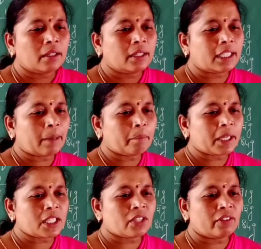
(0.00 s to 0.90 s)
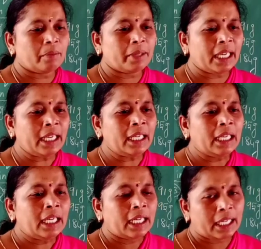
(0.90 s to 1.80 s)
The temperature will be
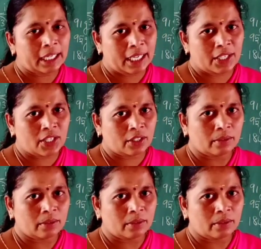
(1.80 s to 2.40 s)
raised.